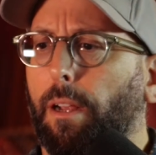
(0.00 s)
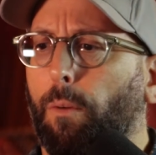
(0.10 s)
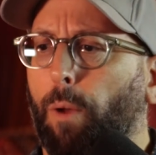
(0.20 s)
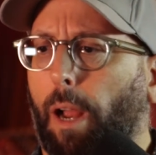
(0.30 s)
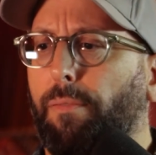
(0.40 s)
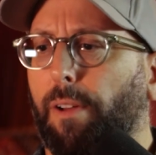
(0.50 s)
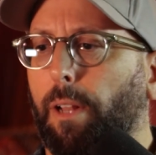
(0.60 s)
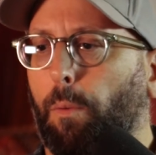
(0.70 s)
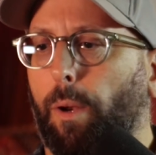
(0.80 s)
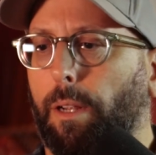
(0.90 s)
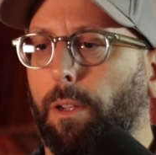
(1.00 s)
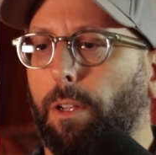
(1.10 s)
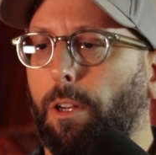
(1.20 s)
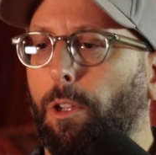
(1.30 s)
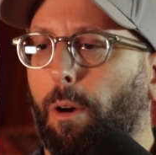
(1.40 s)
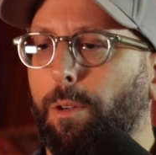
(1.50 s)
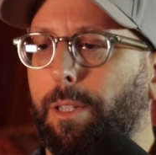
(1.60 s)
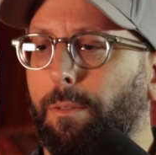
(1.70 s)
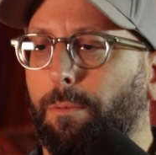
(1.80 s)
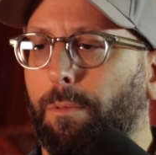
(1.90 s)
what I felt like when you
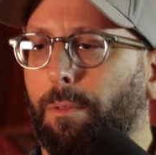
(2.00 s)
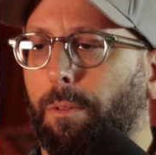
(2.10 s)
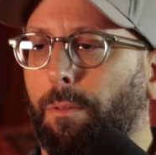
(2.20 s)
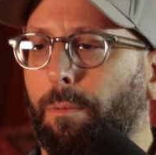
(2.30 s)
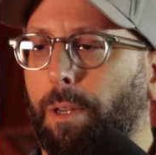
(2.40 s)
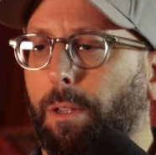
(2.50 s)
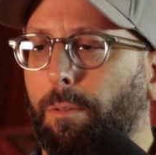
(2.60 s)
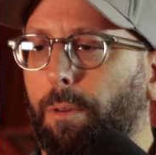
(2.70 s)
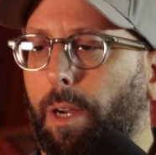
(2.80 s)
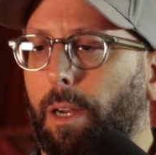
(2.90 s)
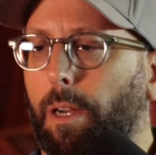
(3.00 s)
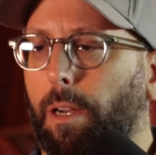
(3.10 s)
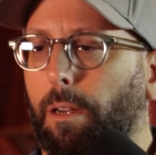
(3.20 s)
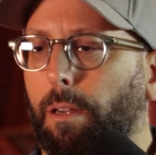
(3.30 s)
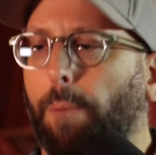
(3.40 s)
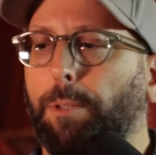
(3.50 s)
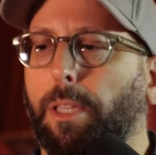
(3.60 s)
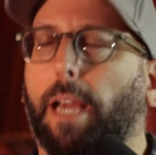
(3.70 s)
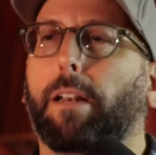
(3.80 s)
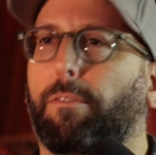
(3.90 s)
always, when you come to
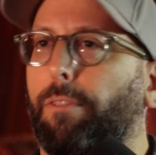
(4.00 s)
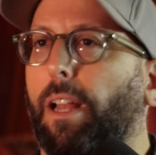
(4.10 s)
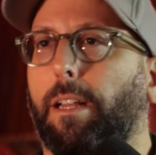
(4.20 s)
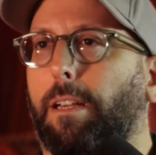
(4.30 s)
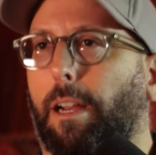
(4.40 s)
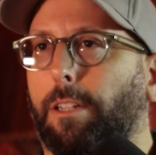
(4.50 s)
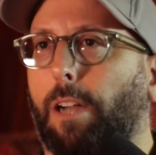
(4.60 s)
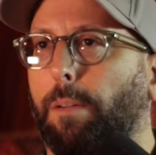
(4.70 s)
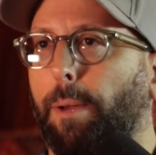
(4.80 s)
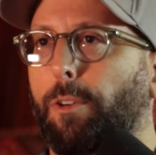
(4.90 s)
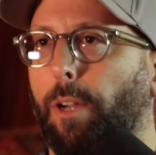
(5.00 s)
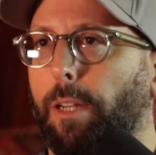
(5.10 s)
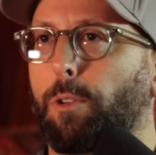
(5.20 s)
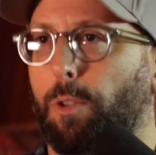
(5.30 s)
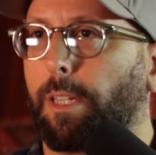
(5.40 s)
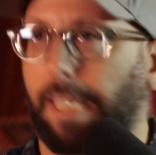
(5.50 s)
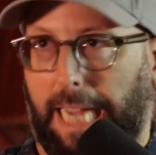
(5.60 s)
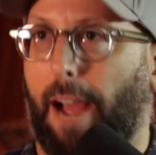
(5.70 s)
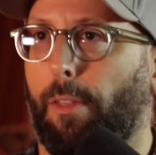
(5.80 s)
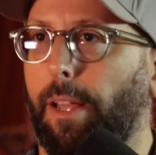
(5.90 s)
the end of any kind of documentary and you sort of see
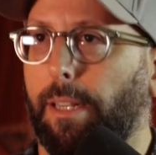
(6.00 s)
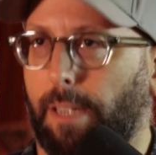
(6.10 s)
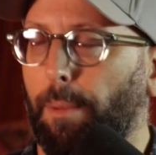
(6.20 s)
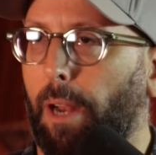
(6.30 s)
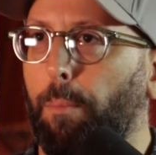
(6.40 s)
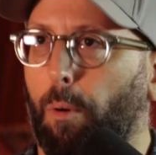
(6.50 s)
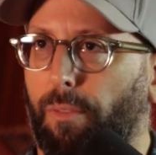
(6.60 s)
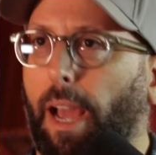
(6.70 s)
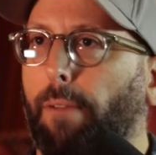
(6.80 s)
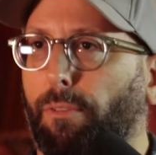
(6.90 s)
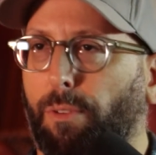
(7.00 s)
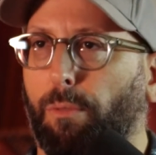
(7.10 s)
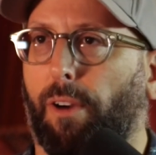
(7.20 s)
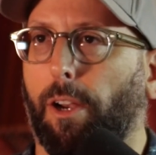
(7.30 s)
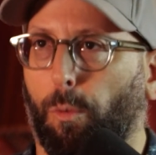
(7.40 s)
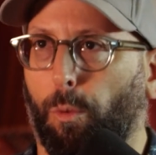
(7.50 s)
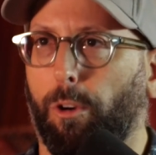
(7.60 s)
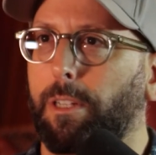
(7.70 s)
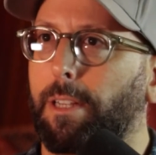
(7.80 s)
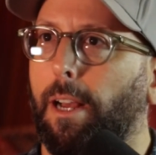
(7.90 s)
how they sum it up or if they have a few final
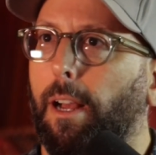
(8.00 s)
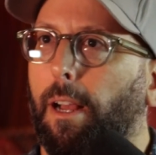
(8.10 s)
words,